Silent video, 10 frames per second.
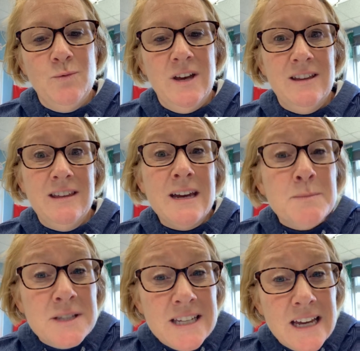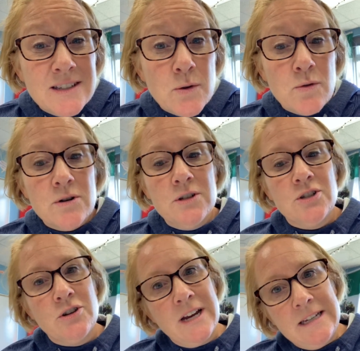with MCA scores
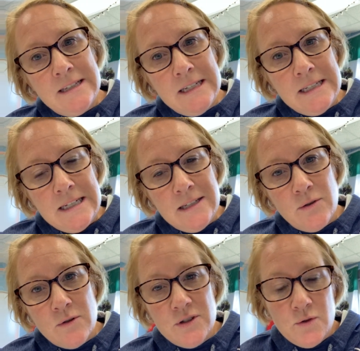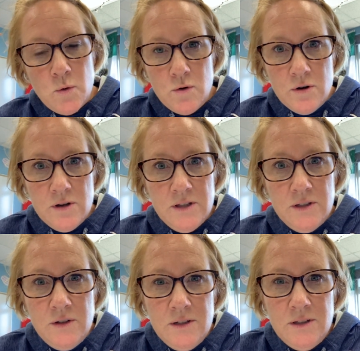or ACT scores, or the
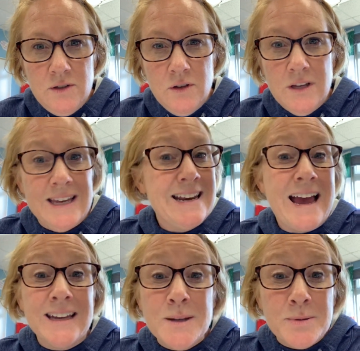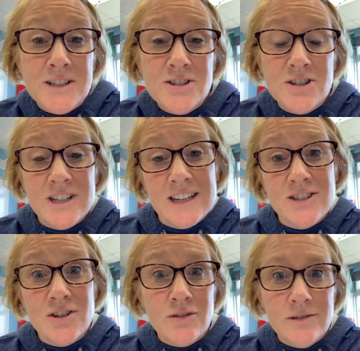students took an Accuplacer
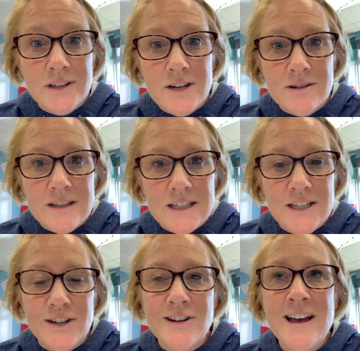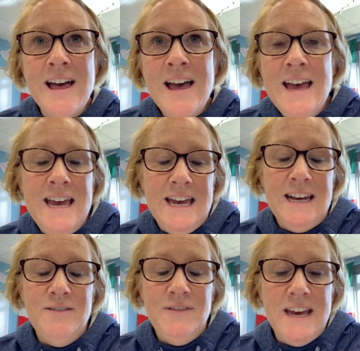test earlier this year,
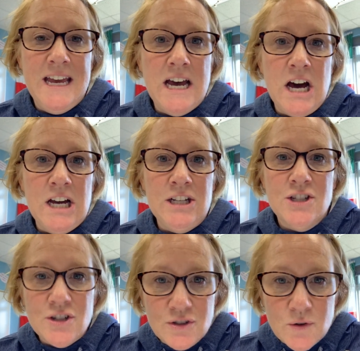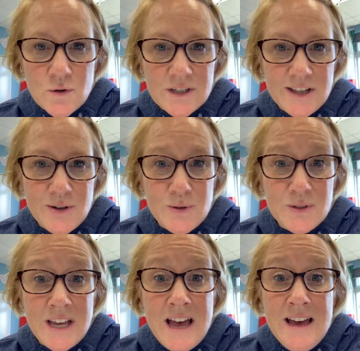and if they got certain scores on
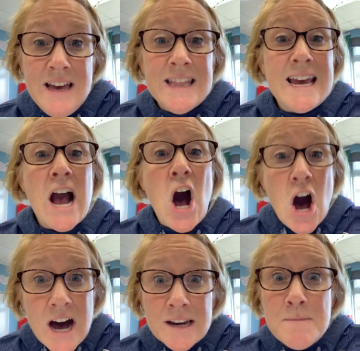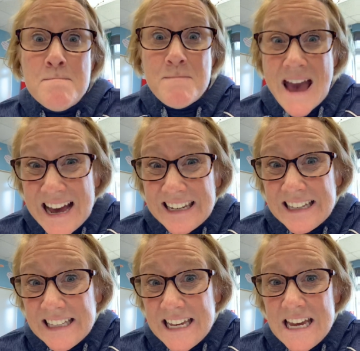those, they
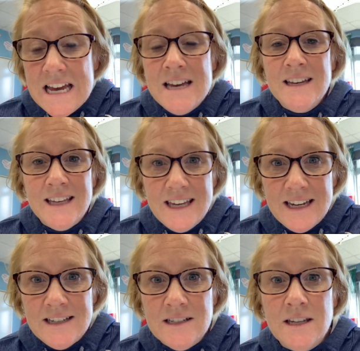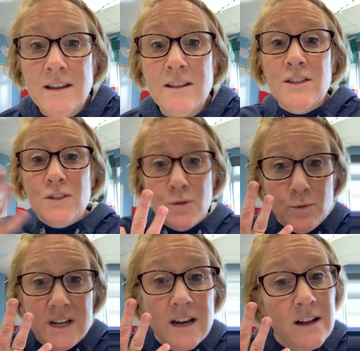automatically get
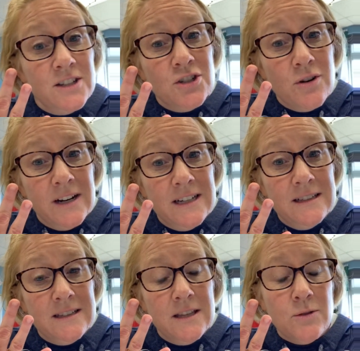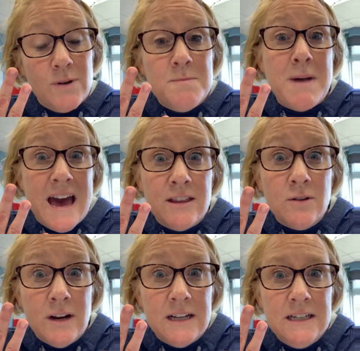3 college credits, 3 math
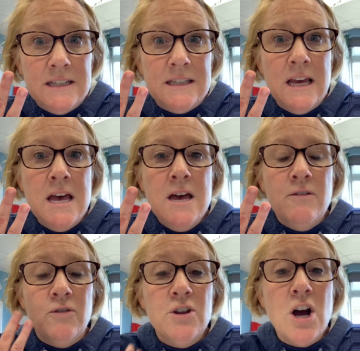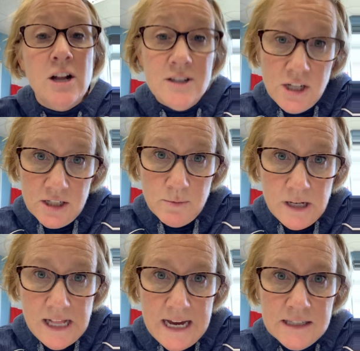credits for the college algebra
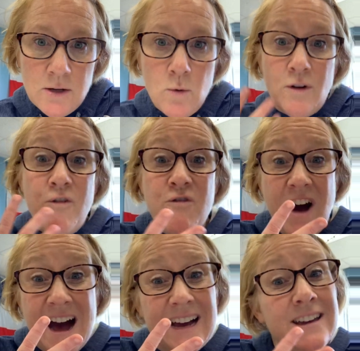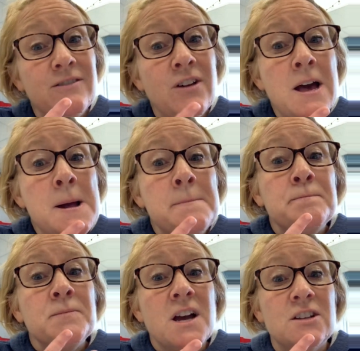class, or 5
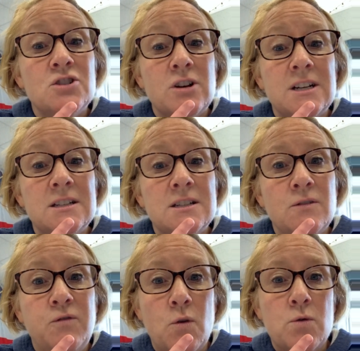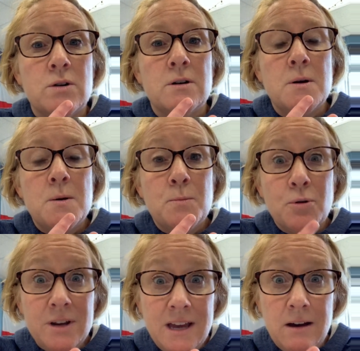college credits for
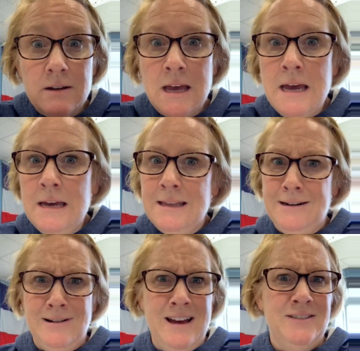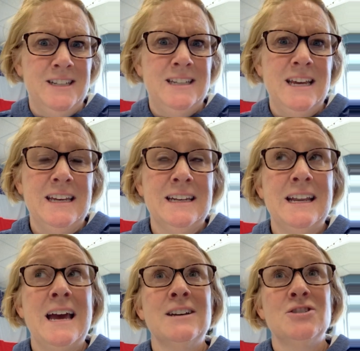pre-calc. They don't have to take an
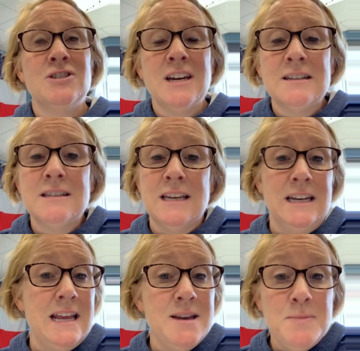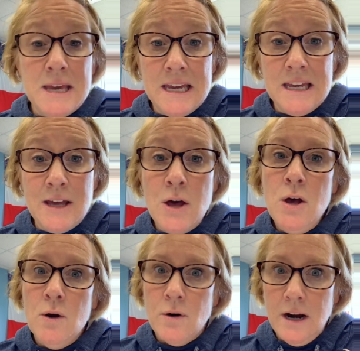extra test like an AP
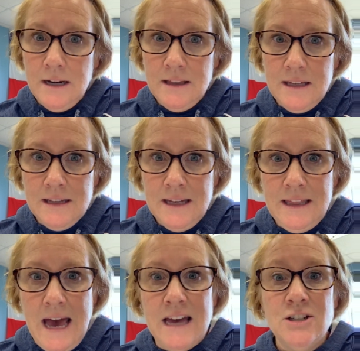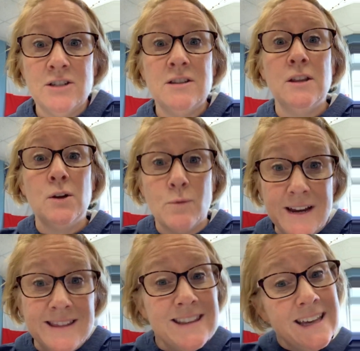or anything like that. Just the
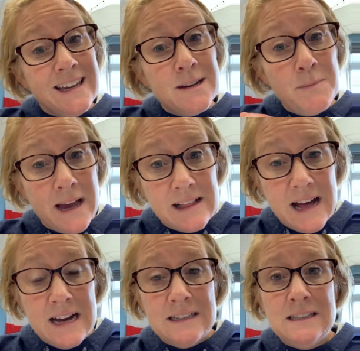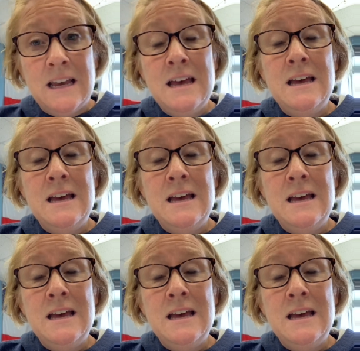grade that they get in my class